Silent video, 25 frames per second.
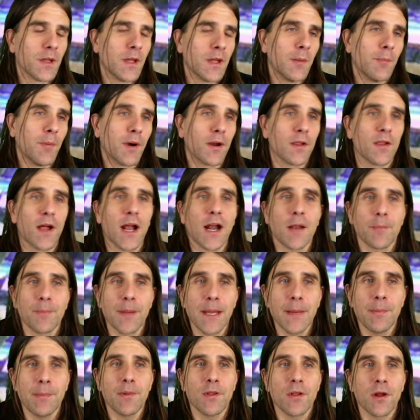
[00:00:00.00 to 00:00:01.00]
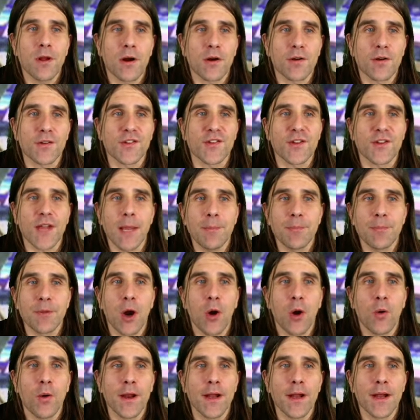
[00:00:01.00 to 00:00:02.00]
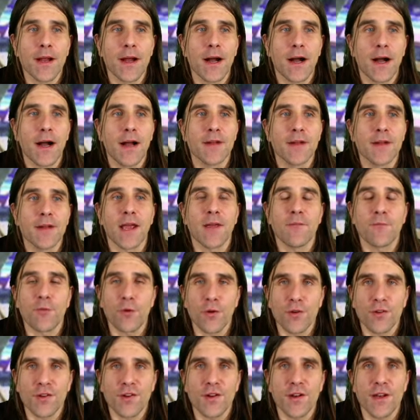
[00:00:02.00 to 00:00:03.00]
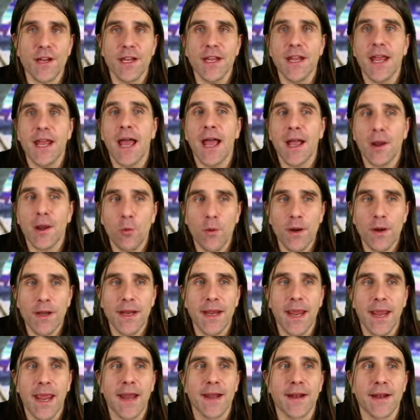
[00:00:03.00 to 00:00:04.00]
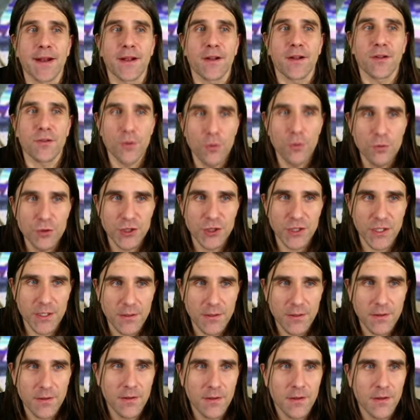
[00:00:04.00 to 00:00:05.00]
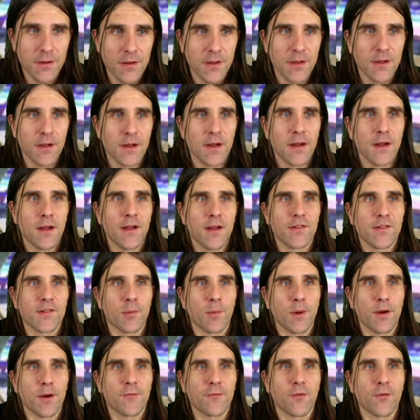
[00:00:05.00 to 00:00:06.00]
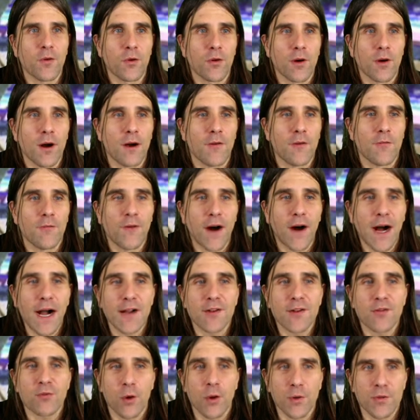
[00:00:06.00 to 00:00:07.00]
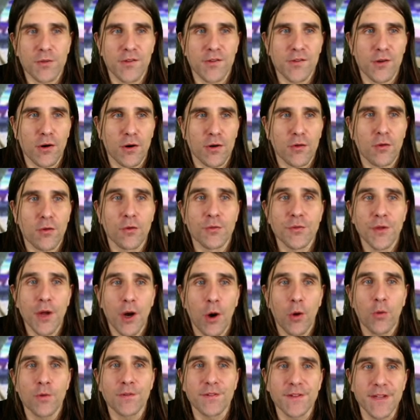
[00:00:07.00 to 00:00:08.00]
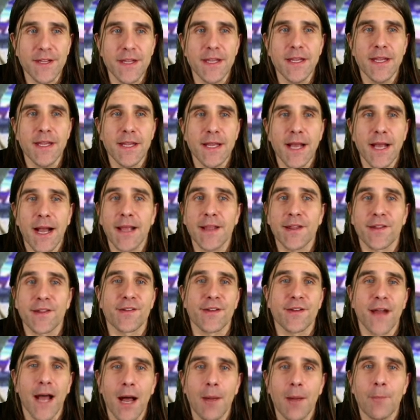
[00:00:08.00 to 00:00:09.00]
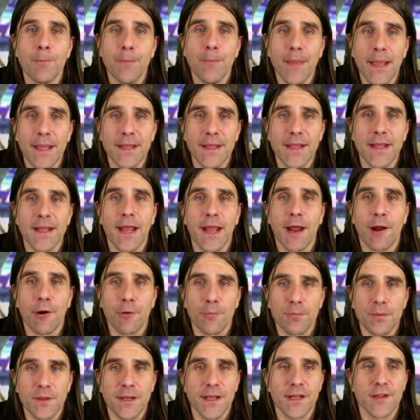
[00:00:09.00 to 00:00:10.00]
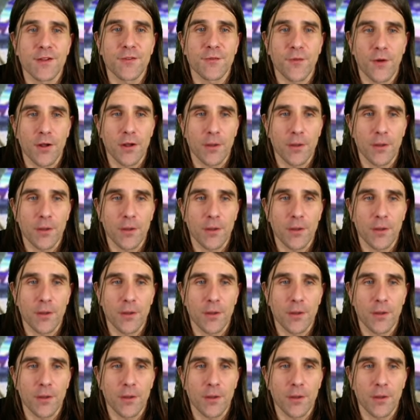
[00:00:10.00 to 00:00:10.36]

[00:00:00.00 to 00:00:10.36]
But a lot of people are scapegoating uh, diversity, equity, and inclusion. Someone for Vox wrote this article No, DEI is not making airplanes fall